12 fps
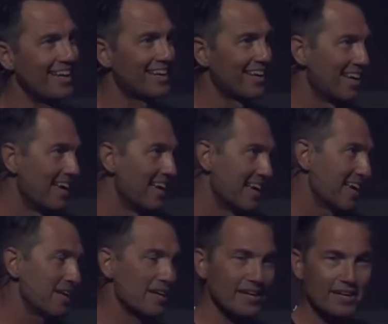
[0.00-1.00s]
like,
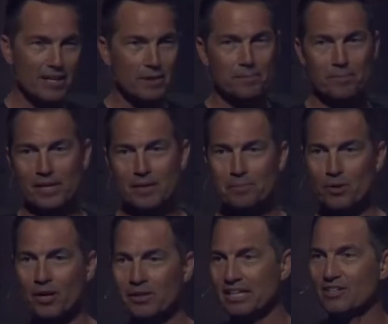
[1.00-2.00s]
he, he, he
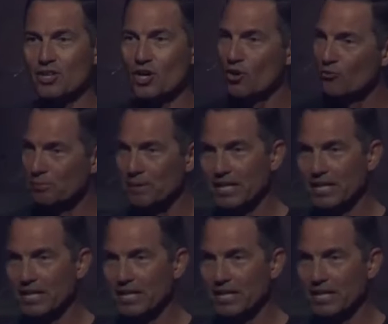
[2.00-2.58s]
probably didn't go from